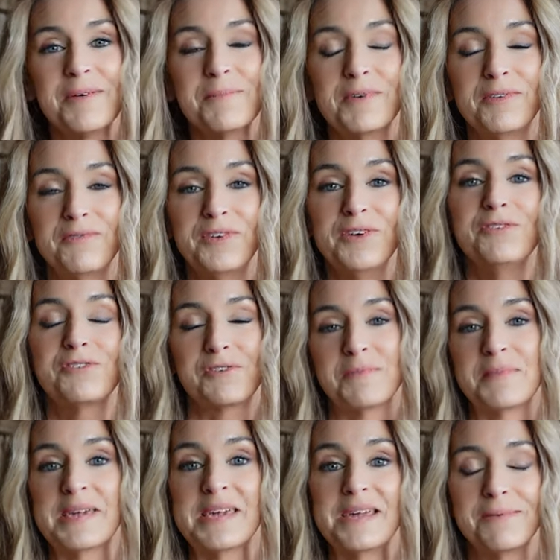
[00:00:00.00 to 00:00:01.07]
But future
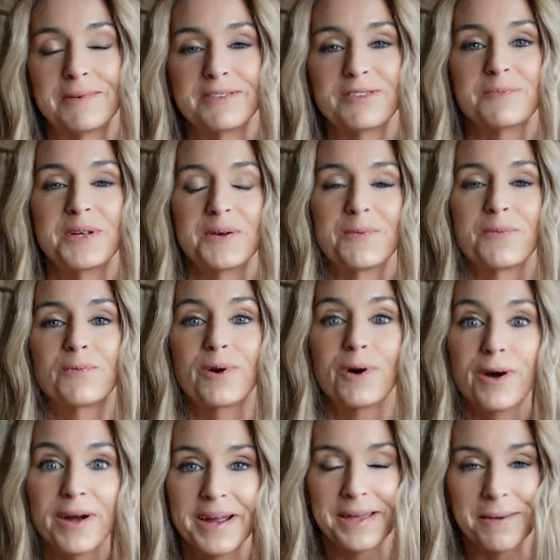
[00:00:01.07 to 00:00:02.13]
me wants me to
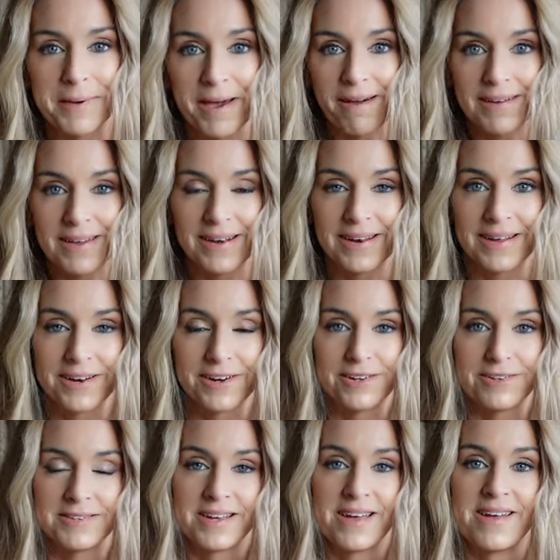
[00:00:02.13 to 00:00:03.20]
worry about getting it
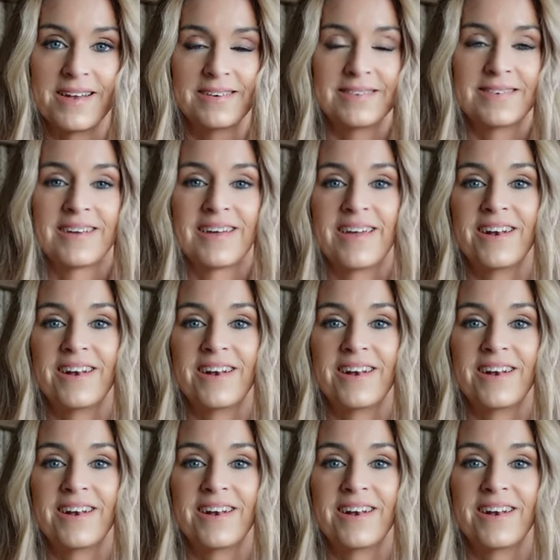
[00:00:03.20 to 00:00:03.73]
all done.